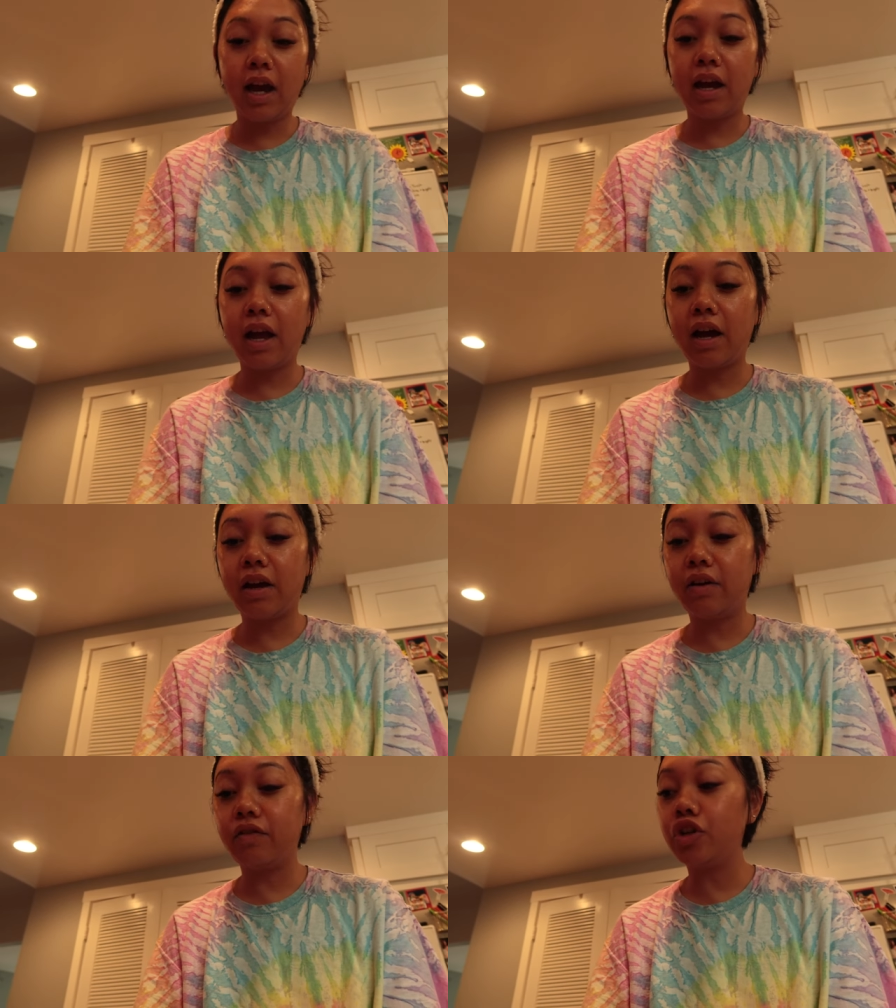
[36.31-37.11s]
I
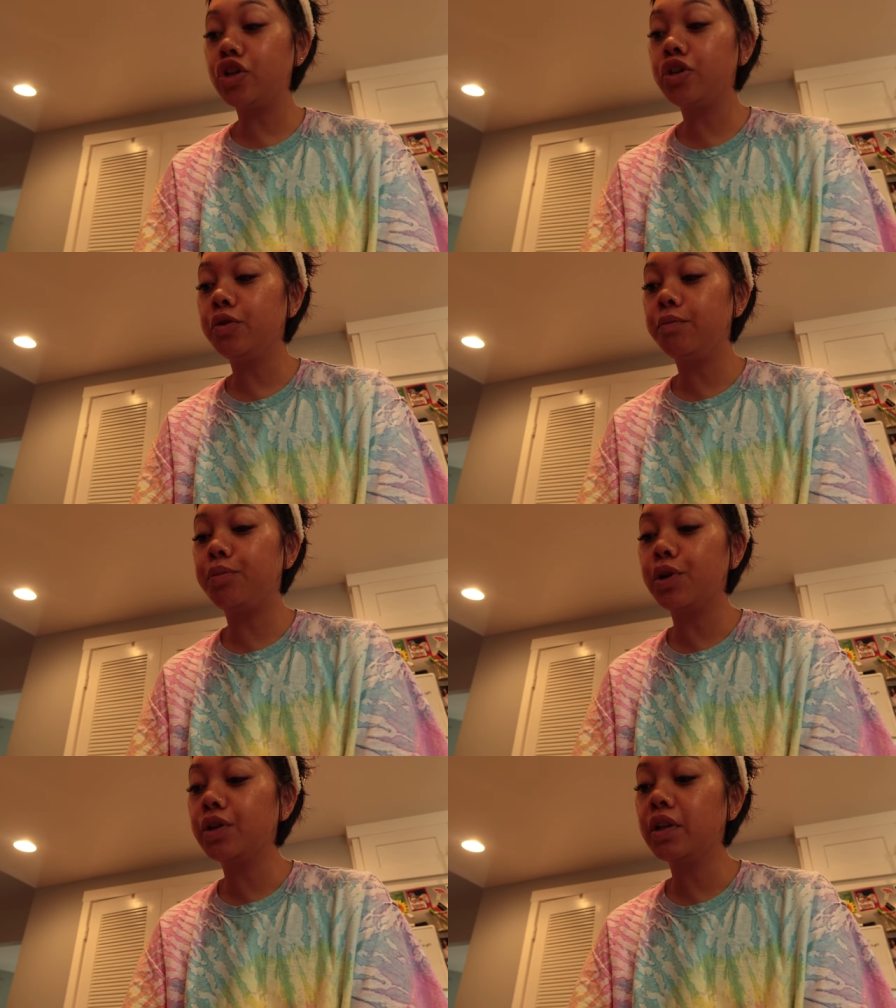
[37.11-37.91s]
have a shoot in
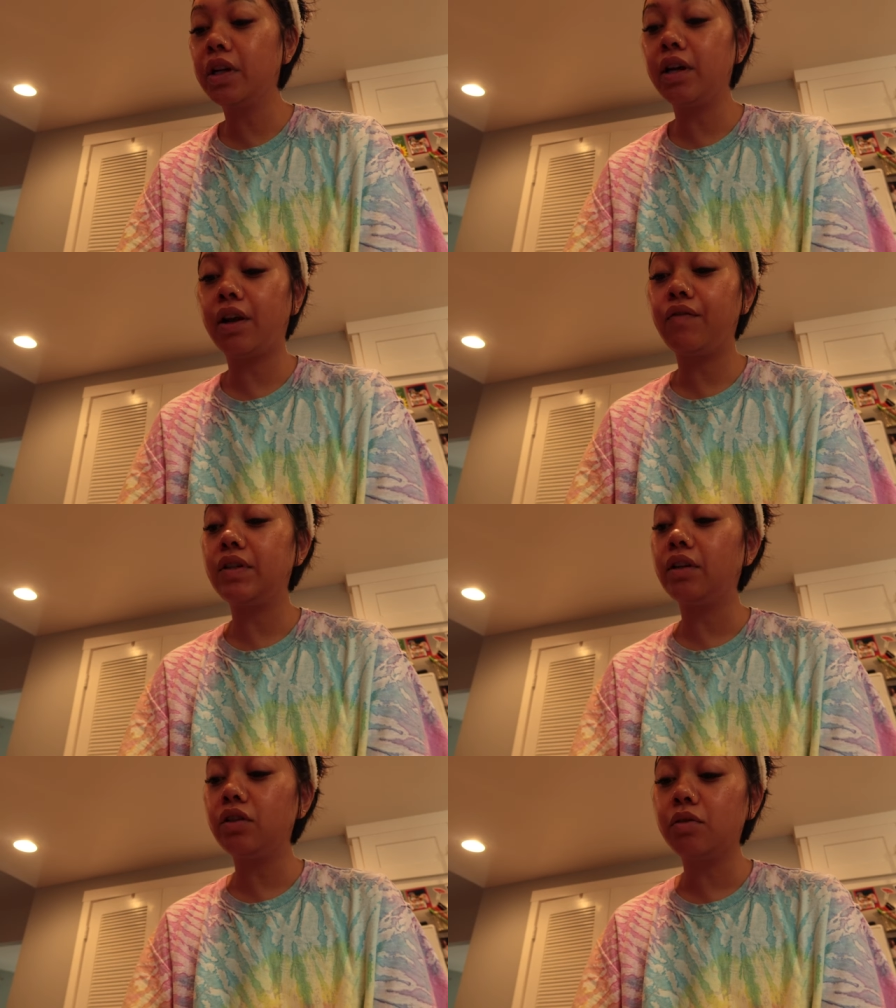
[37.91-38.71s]
Berkeley and I have a
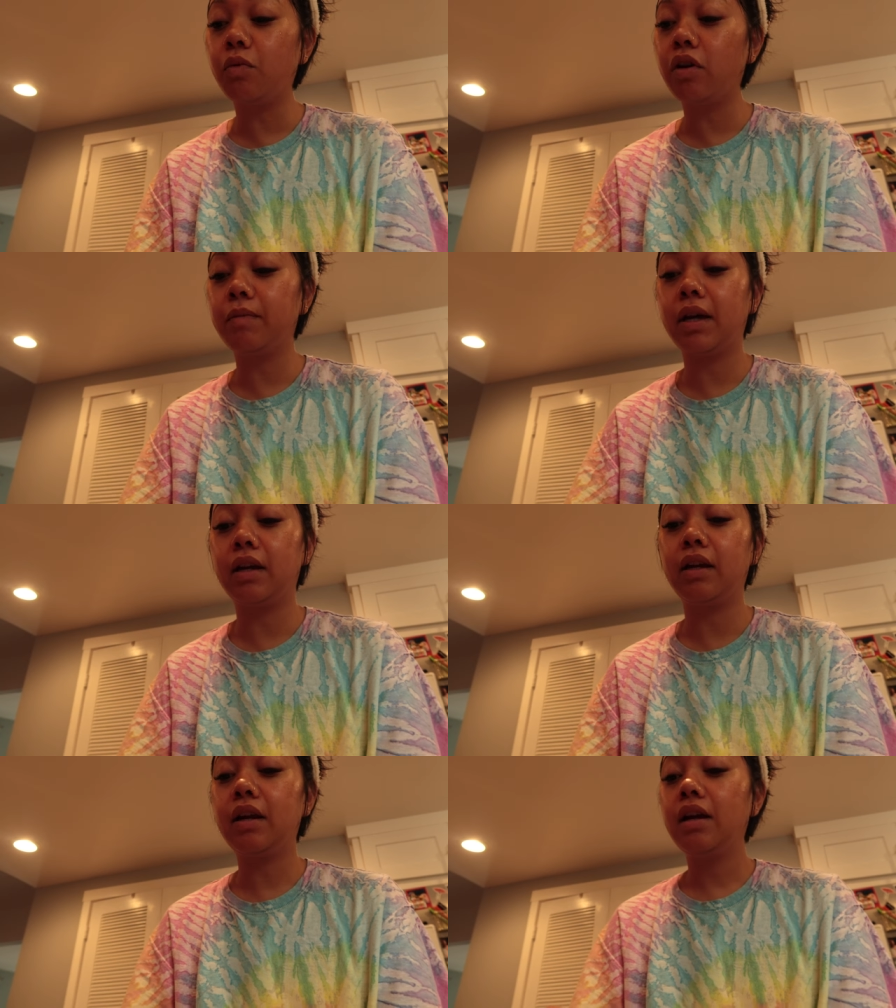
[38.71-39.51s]
dentist appointment.